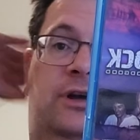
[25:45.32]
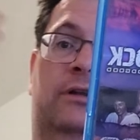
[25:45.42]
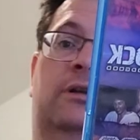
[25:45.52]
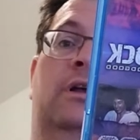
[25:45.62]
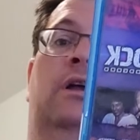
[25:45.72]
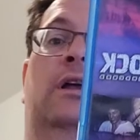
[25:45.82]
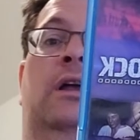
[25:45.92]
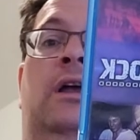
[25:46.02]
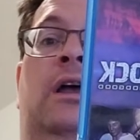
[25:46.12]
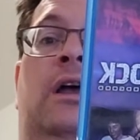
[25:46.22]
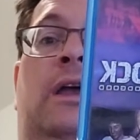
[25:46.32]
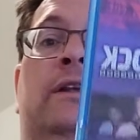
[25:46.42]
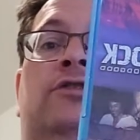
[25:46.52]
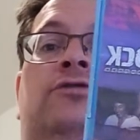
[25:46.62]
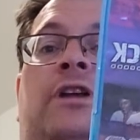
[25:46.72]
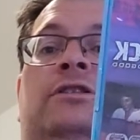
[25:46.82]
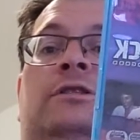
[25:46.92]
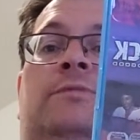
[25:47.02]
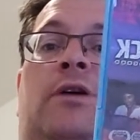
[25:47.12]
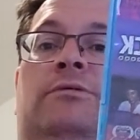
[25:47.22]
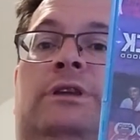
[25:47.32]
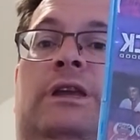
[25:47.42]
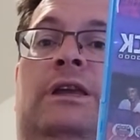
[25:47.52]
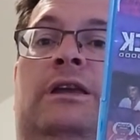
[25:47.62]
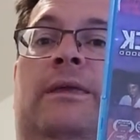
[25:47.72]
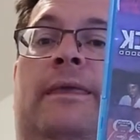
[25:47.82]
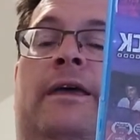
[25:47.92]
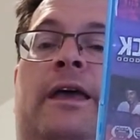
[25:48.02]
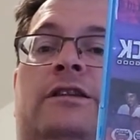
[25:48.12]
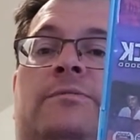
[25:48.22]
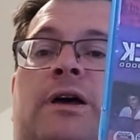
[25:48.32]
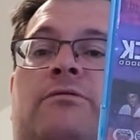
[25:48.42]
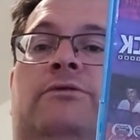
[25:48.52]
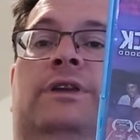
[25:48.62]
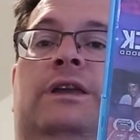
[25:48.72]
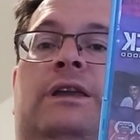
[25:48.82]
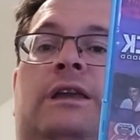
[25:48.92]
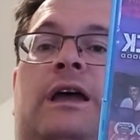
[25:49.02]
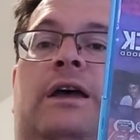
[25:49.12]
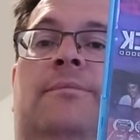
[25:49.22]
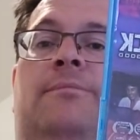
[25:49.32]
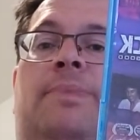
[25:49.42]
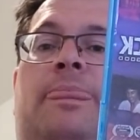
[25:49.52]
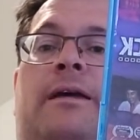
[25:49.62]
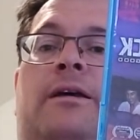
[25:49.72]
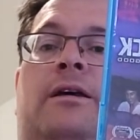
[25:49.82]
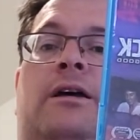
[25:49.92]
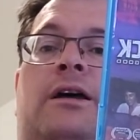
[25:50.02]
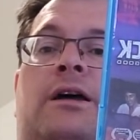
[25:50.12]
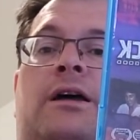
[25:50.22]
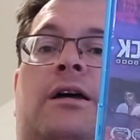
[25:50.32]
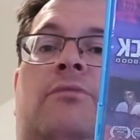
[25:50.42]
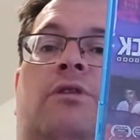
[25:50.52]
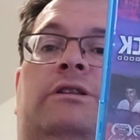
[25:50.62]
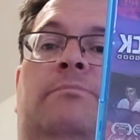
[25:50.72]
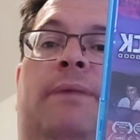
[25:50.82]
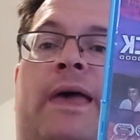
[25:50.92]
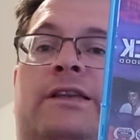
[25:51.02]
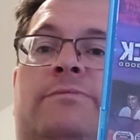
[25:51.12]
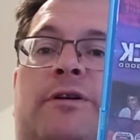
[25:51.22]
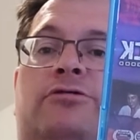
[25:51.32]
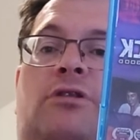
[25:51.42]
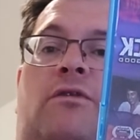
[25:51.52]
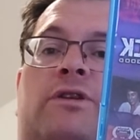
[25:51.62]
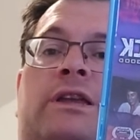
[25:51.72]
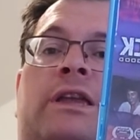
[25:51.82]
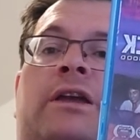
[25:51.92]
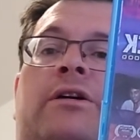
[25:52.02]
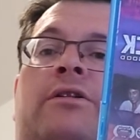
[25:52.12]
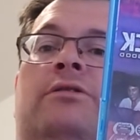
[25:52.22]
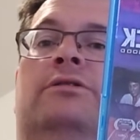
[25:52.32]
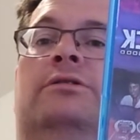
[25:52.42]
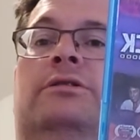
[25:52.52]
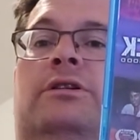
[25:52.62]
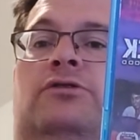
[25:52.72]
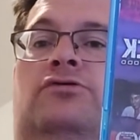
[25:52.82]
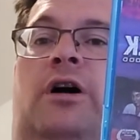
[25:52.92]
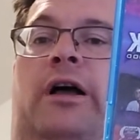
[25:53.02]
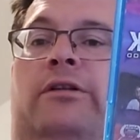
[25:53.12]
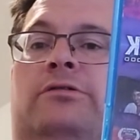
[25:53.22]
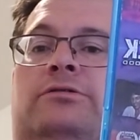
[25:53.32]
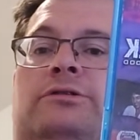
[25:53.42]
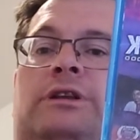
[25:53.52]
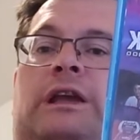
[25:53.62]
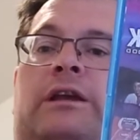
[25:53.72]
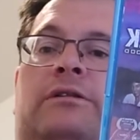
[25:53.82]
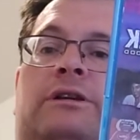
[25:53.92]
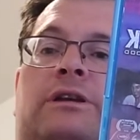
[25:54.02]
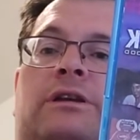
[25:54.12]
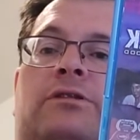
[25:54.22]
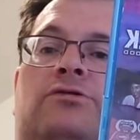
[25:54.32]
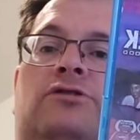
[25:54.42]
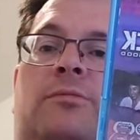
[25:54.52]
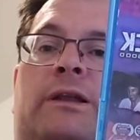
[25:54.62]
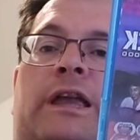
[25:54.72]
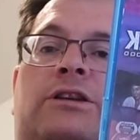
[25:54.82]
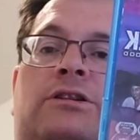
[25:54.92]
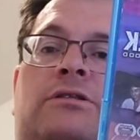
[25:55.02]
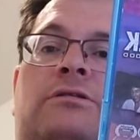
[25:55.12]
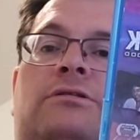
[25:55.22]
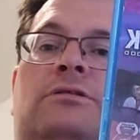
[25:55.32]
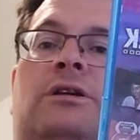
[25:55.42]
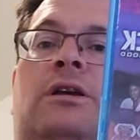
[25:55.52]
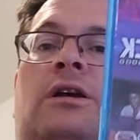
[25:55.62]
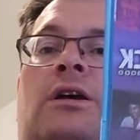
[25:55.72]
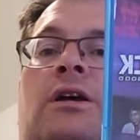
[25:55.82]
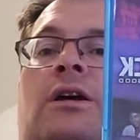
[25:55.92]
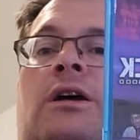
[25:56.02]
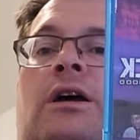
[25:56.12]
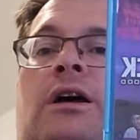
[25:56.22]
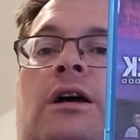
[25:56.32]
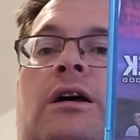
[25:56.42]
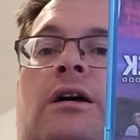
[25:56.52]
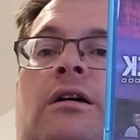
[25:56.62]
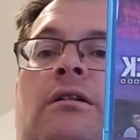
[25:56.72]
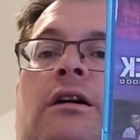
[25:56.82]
son, uh, in a trench is about the is about the um, uh, what the band experienced over the years, the trials, the the tribulations uh,